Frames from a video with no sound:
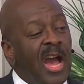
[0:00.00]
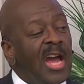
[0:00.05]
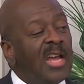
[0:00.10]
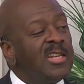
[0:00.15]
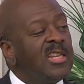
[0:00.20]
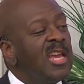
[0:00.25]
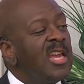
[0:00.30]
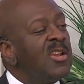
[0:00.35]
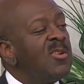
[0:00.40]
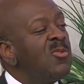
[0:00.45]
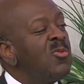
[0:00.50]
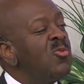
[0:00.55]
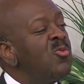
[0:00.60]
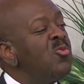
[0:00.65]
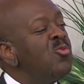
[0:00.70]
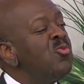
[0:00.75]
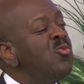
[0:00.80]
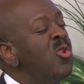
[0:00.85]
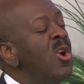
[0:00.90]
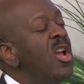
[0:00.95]
can,
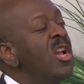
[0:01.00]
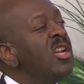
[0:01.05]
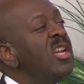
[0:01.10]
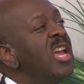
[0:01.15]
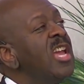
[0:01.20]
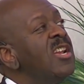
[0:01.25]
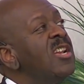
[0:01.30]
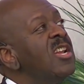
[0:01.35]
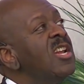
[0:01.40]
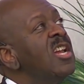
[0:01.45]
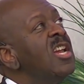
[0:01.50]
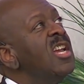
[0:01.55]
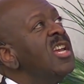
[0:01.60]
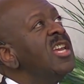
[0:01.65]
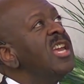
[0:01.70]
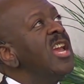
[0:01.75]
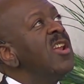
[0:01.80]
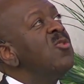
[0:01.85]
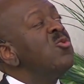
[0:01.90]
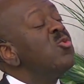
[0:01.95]
can,
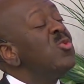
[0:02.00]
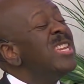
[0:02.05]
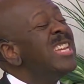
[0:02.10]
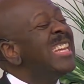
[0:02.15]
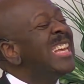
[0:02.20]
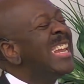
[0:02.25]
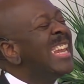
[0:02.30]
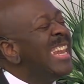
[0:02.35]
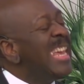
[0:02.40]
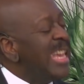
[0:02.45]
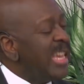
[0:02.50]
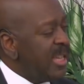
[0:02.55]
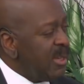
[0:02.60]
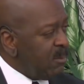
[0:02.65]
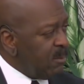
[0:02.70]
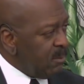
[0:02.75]
can reclaim